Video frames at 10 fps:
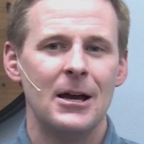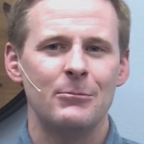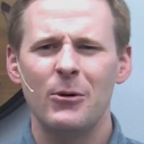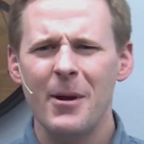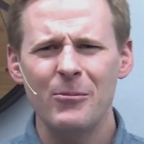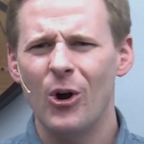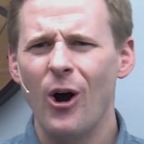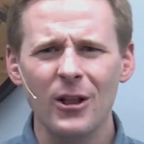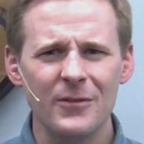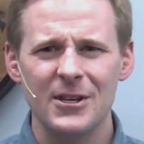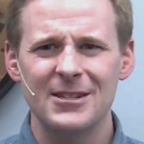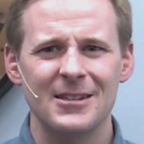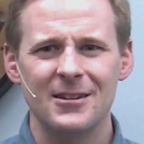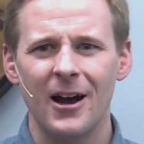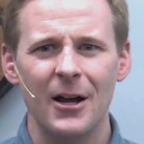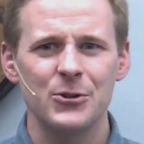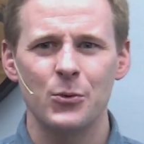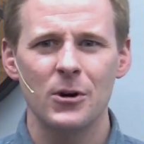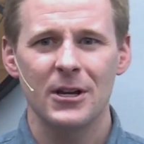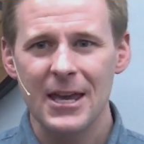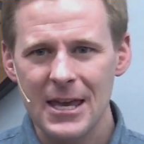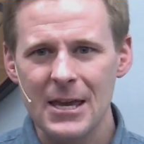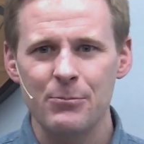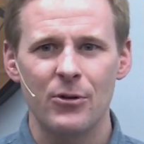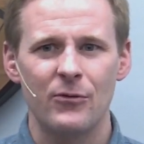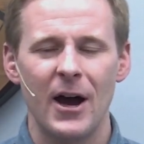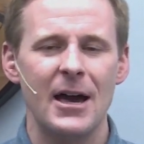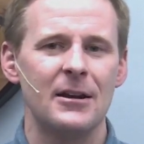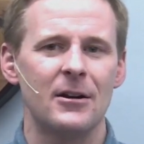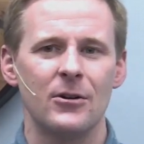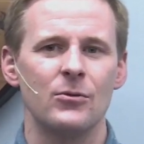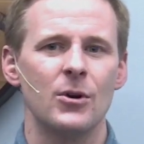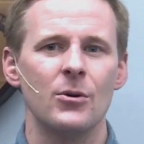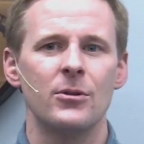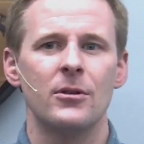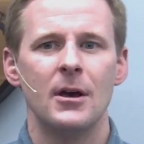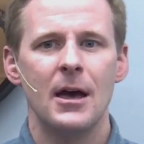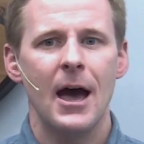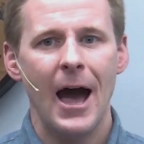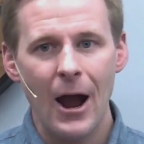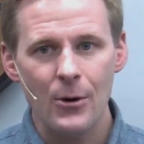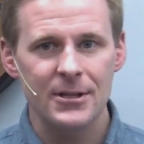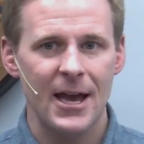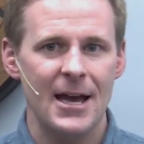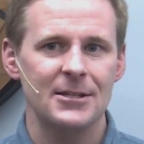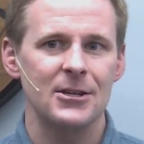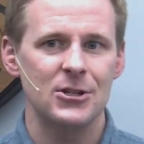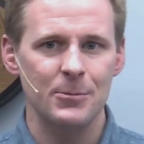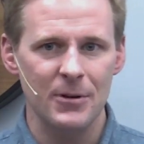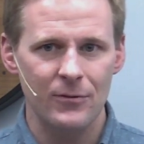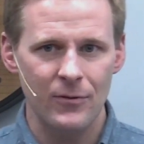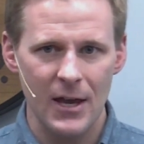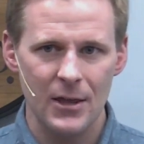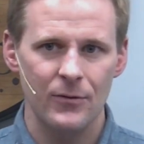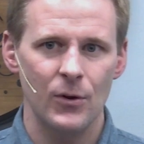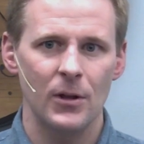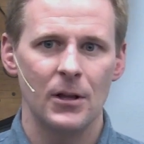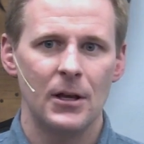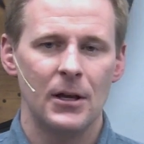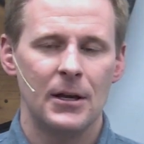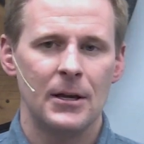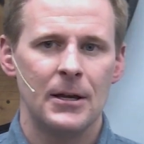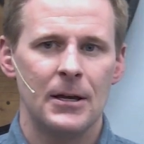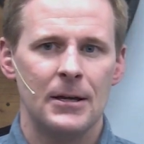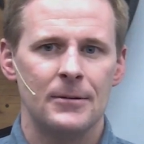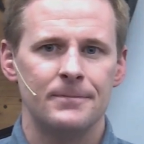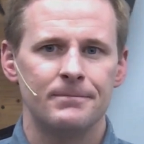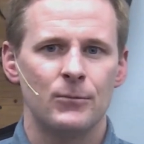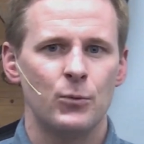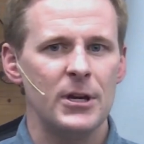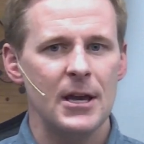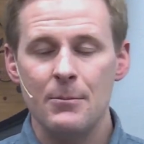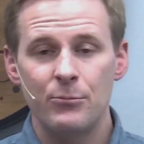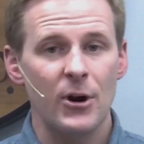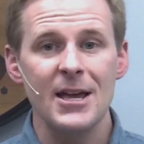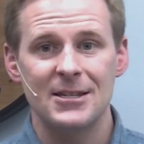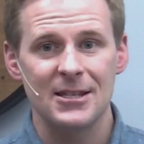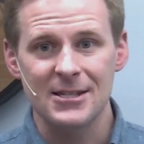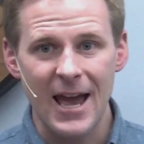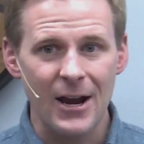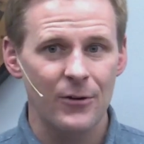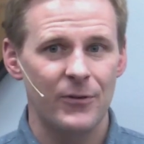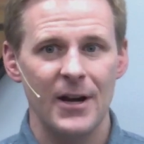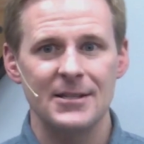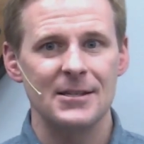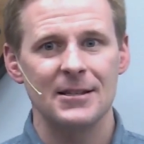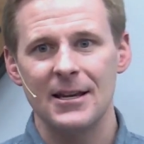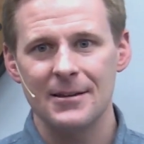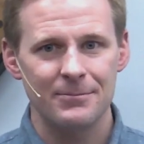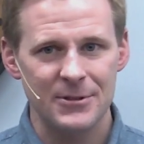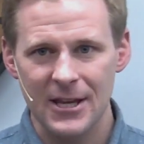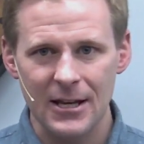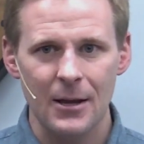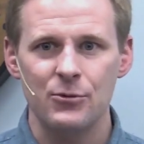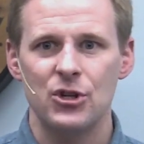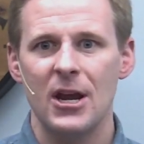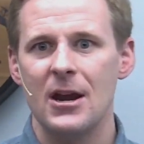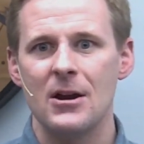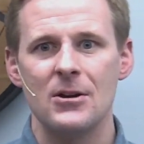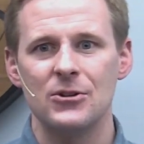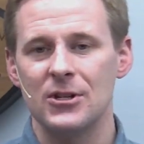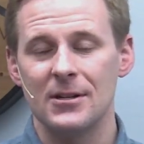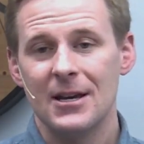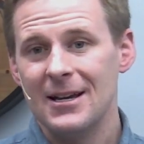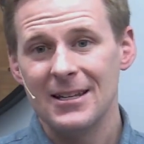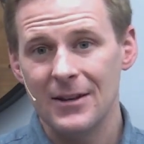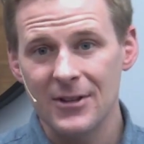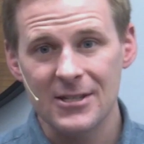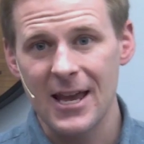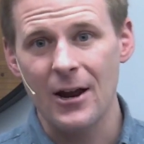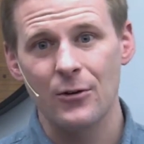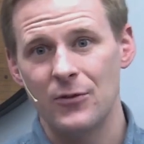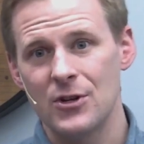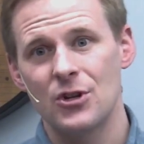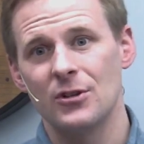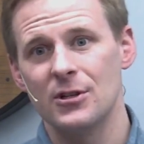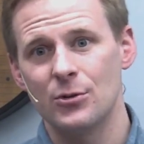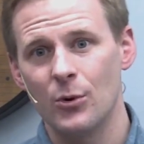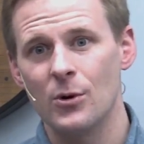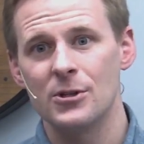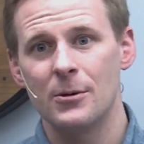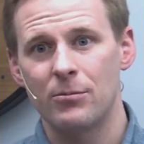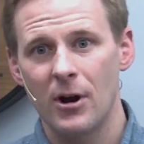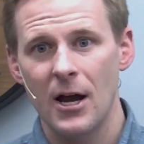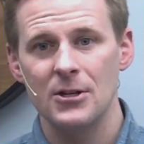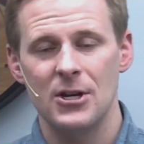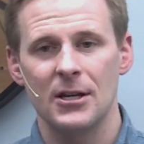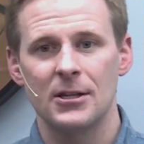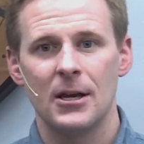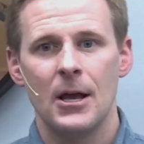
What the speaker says: But remember, all of this is God's work. He provided our growth. Our task is to be faithful. We embrace the sacrifices like setting up chairs and giving sacrificially towards a project.